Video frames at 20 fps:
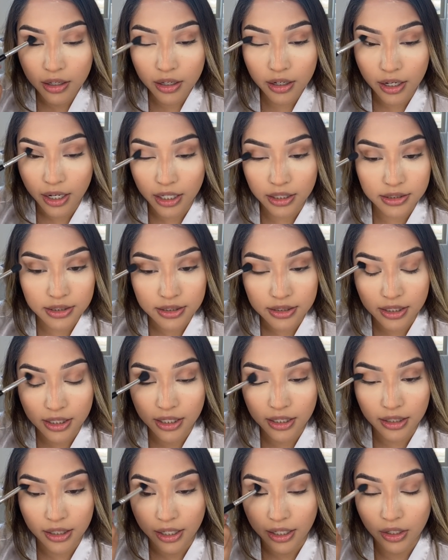
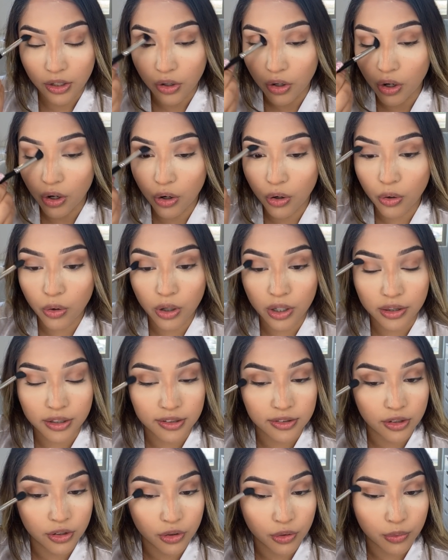Nancy, like no, and
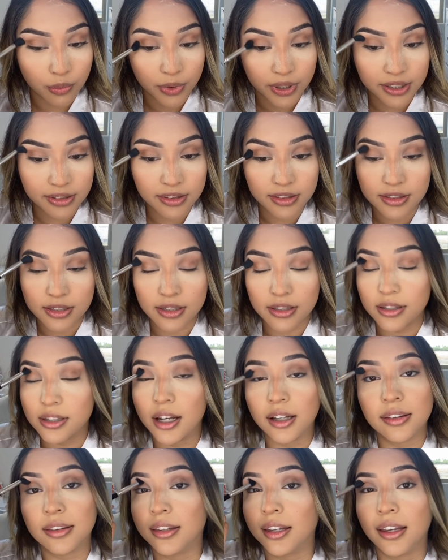these are the reasons,
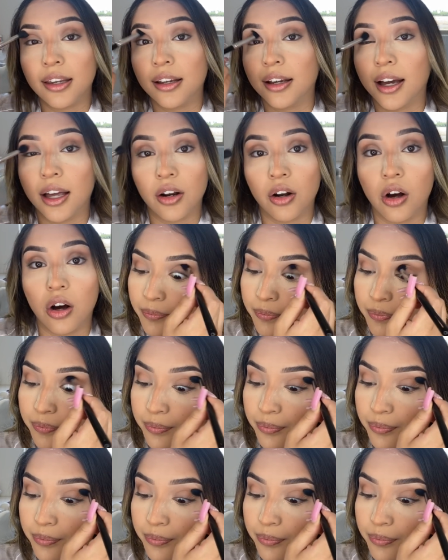nothing at all.